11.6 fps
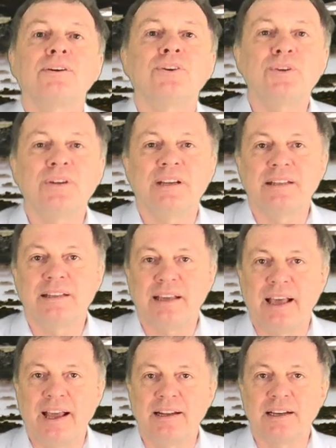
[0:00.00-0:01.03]
role in
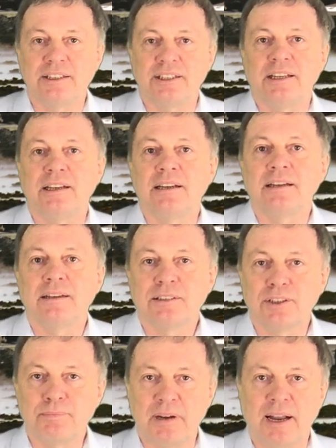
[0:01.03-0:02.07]
the energy
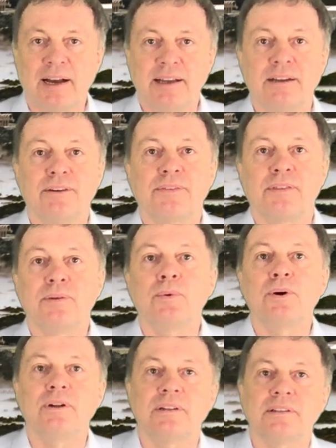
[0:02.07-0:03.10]
supply of the
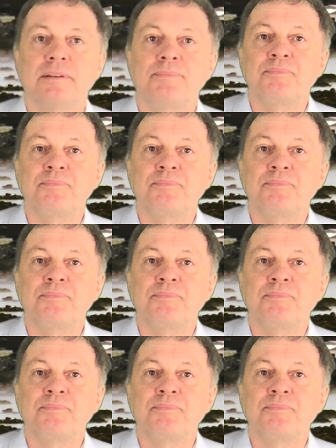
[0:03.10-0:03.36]
world?